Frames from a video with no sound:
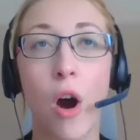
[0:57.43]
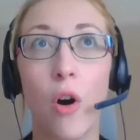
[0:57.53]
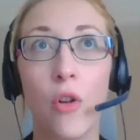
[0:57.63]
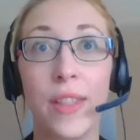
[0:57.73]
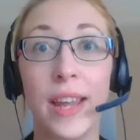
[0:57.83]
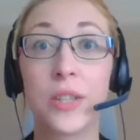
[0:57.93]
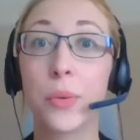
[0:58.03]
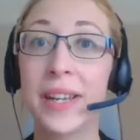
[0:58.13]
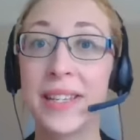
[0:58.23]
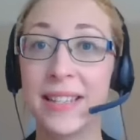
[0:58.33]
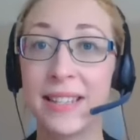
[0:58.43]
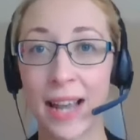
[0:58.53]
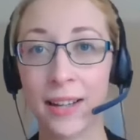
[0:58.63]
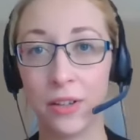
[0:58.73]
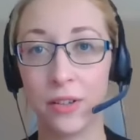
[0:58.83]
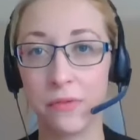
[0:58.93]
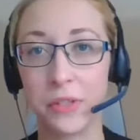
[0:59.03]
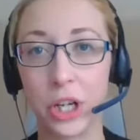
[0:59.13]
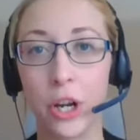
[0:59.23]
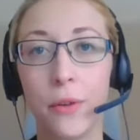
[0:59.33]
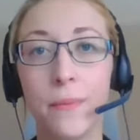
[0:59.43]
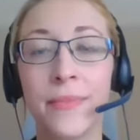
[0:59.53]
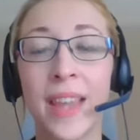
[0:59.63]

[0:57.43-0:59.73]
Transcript: on the 22nd of June,